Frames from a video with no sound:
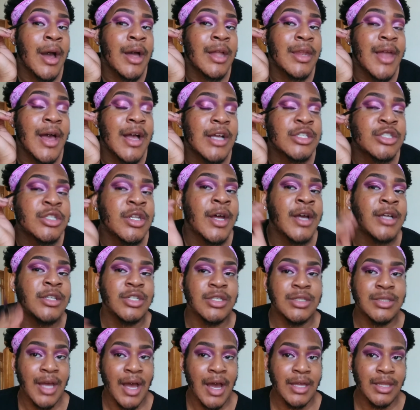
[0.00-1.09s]
lash line
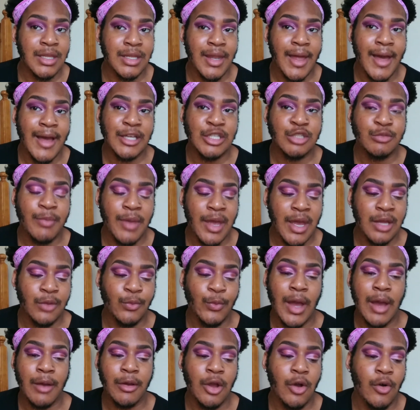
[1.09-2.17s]
just to hide the lash band
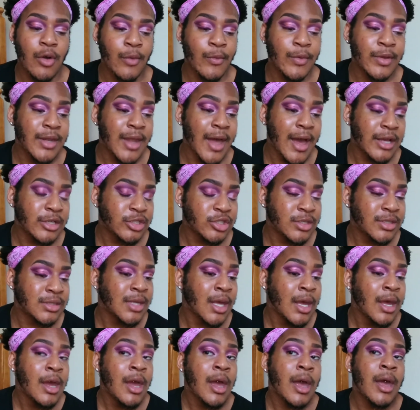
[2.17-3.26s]
without going with lashes.
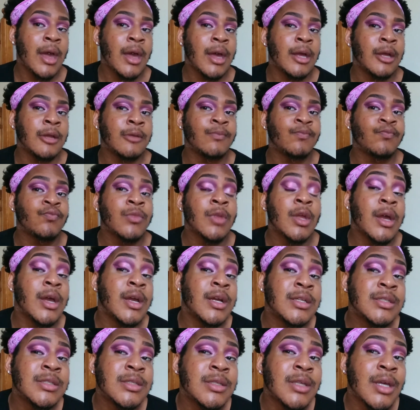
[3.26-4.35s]
And
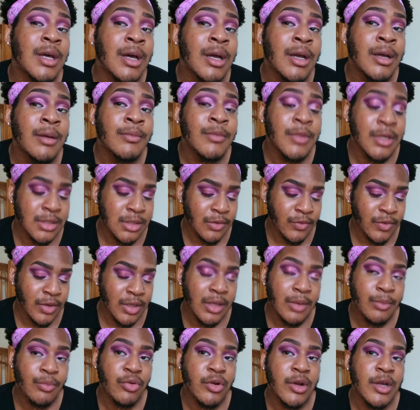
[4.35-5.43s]
it's a
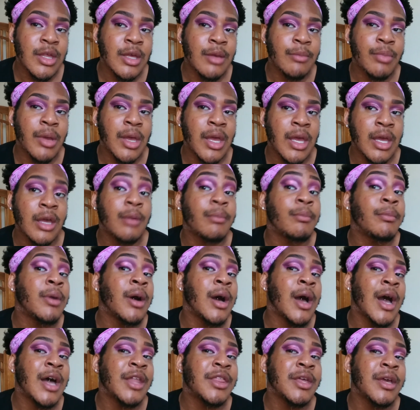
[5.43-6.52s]
really pretty pink,
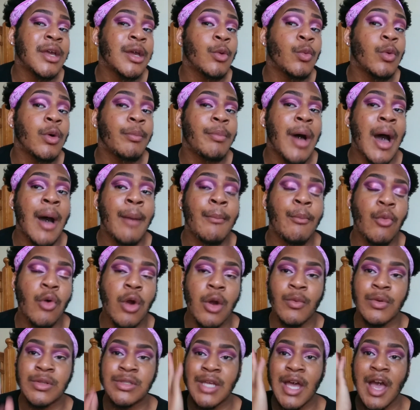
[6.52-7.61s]
but I think it will pop
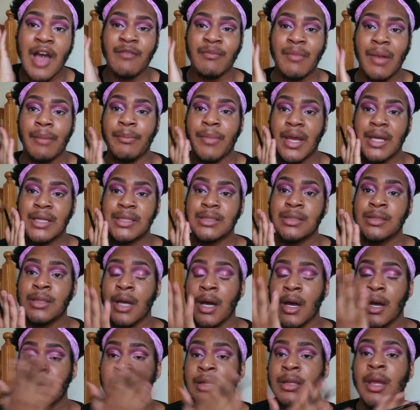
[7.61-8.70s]
more once I have my base
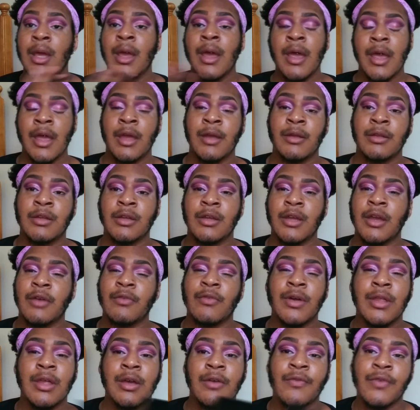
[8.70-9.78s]
done and get
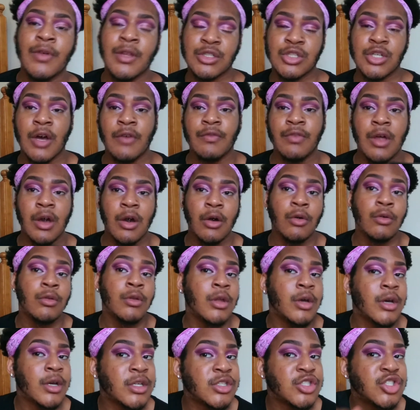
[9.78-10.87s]
ready to finish off the whole
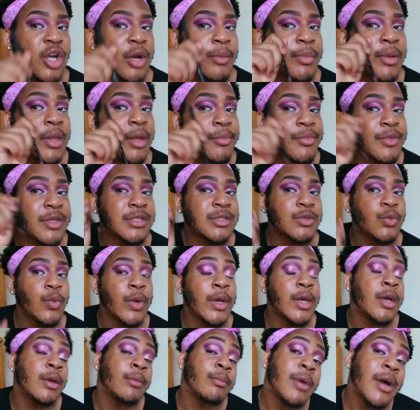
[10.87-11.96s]
look and sharpen up this
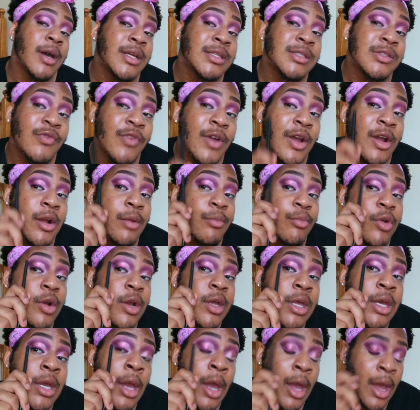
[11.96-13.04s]
wing. But it's very
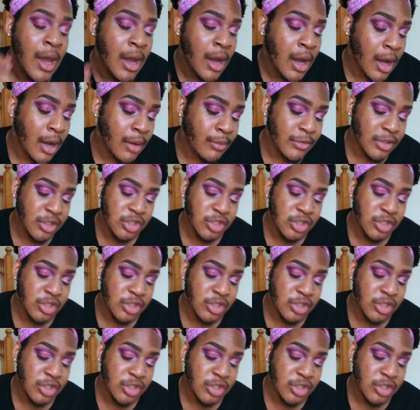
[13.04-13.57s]
pretty. The